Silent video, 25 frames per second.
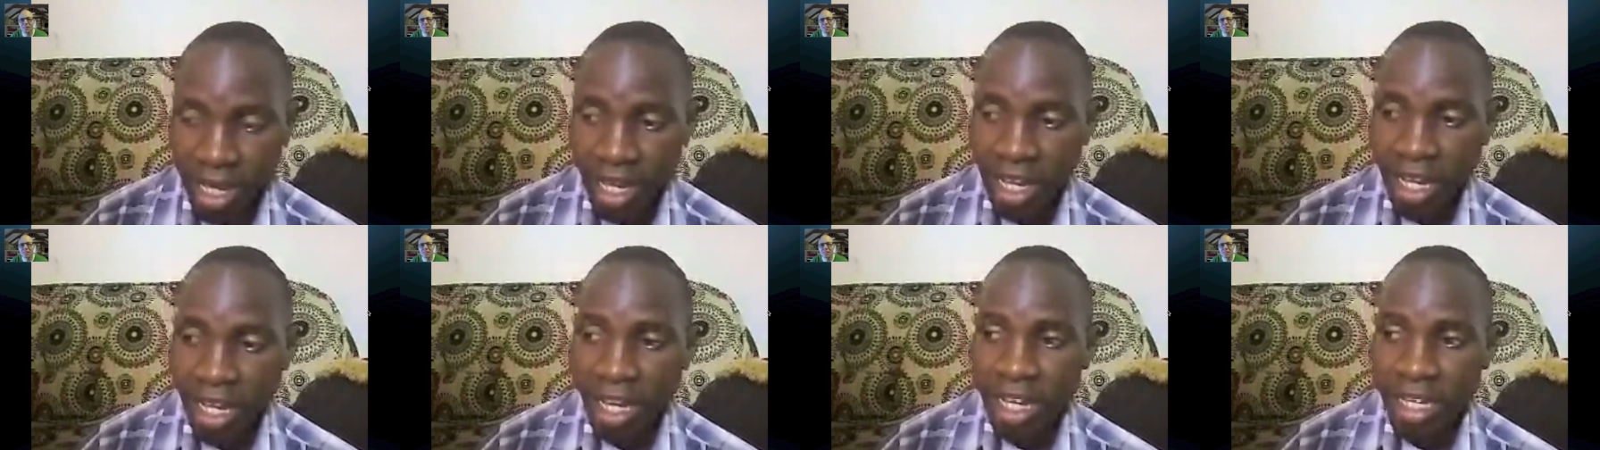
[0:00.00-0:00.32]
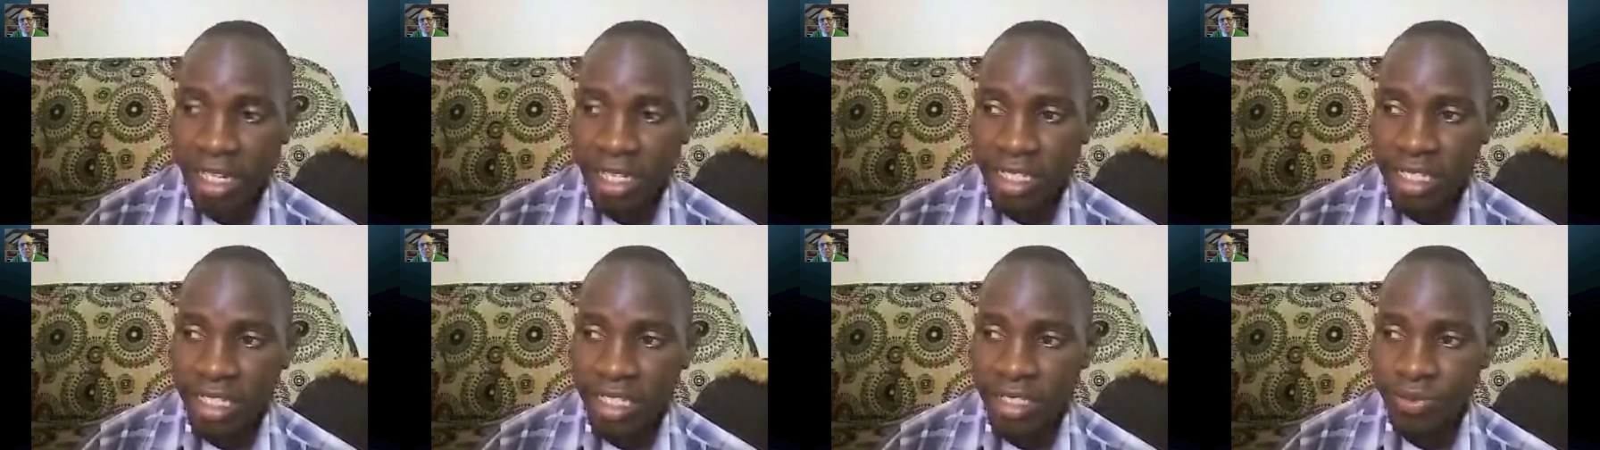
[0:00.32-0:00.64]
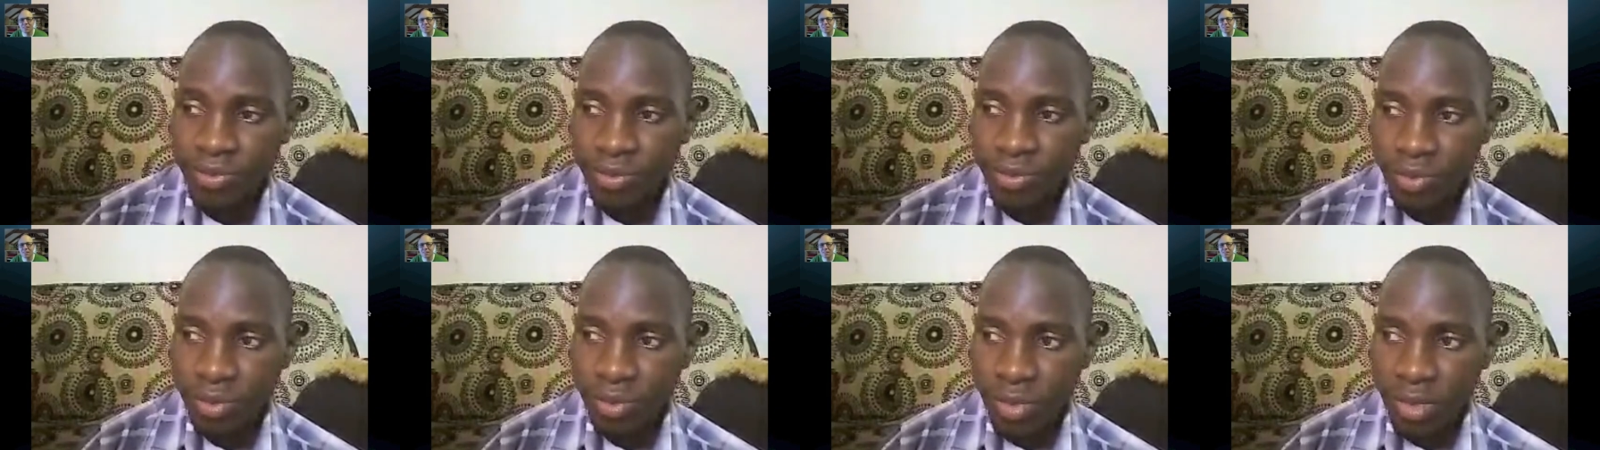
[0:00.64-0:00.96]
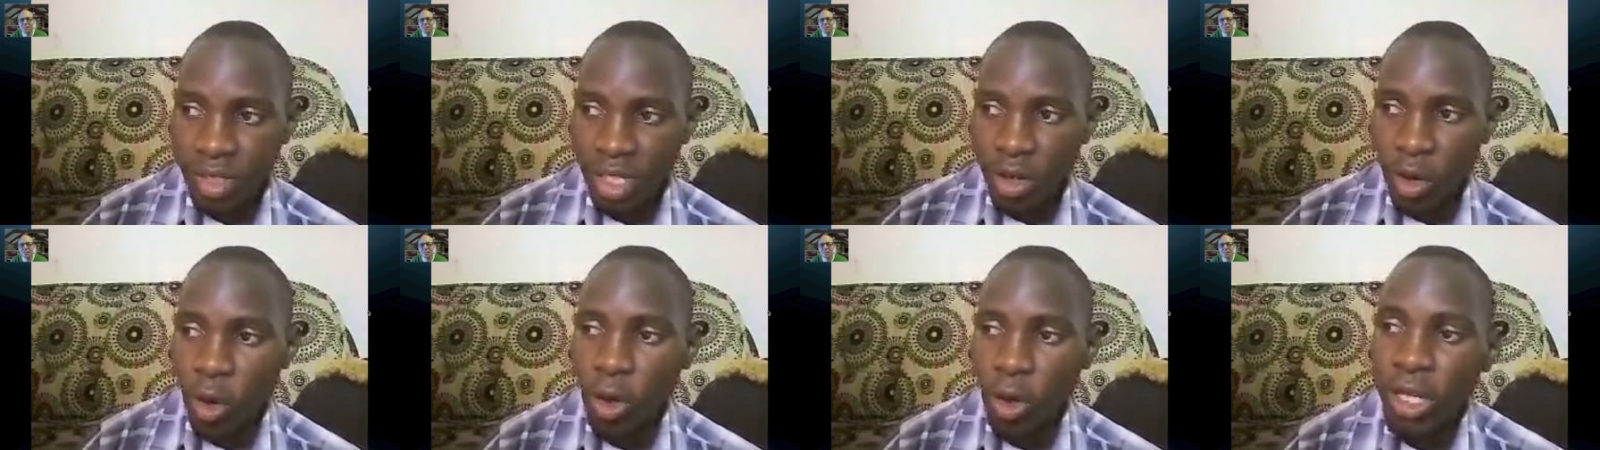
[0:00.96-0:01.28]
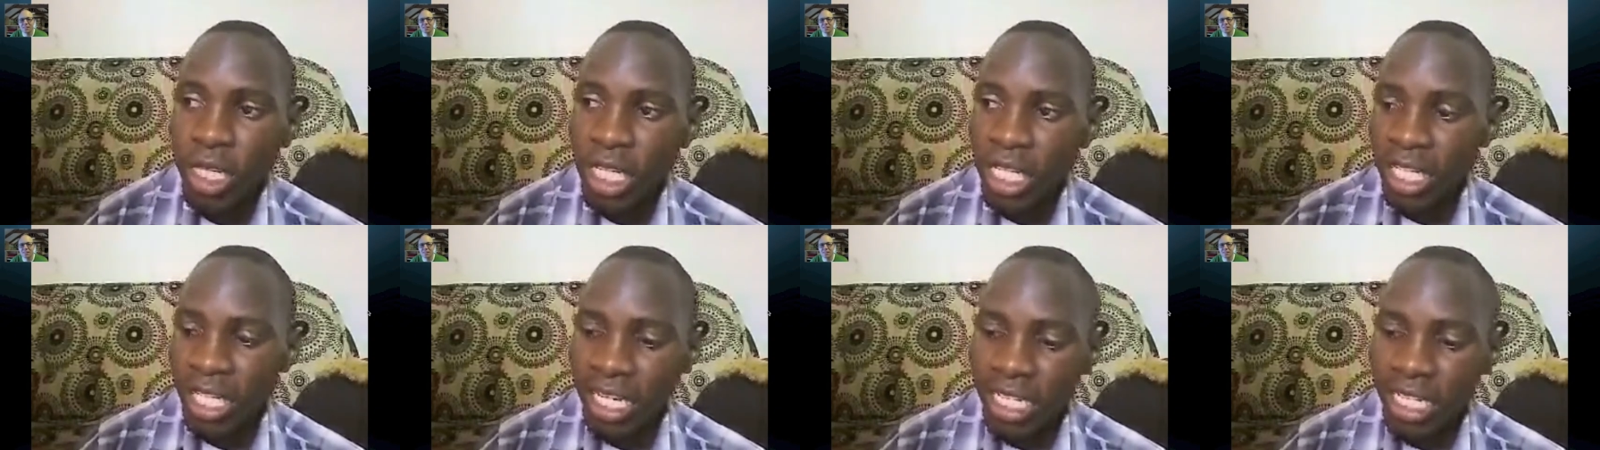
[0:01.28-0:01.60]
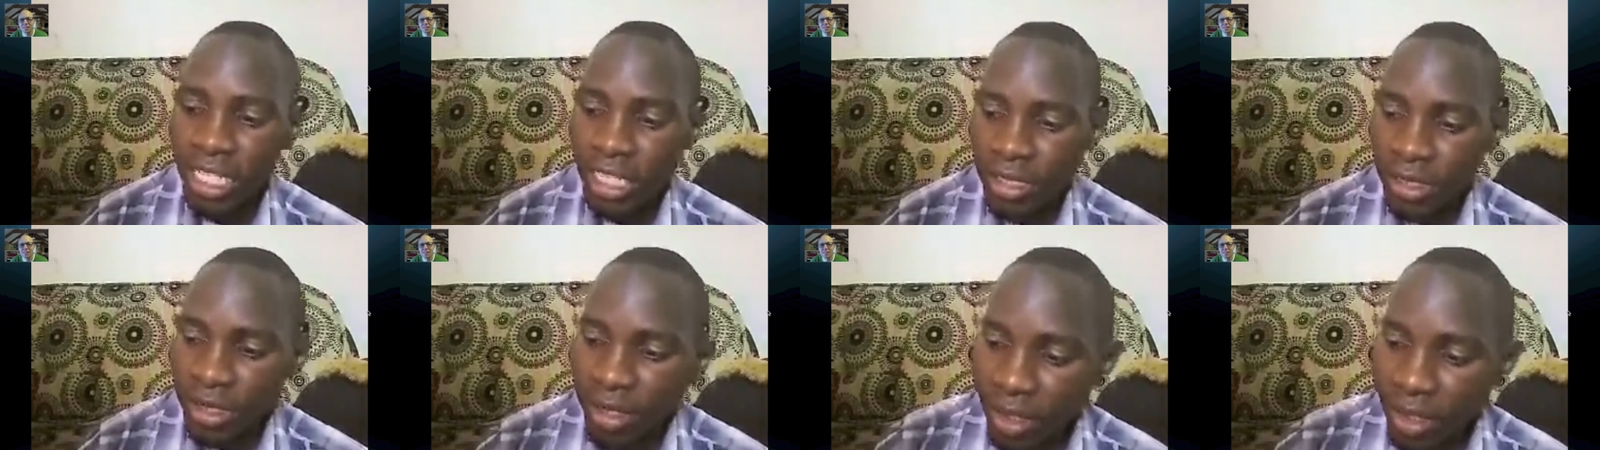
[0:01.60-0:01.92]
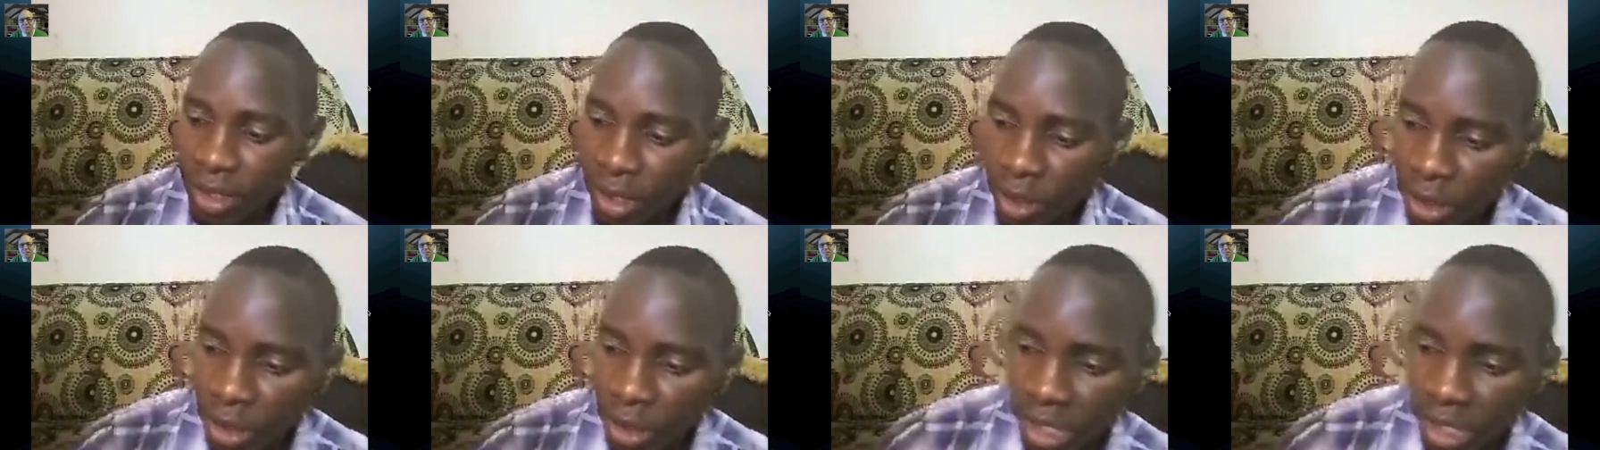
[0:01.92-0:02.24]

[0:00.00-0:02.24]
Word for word: And only that, the,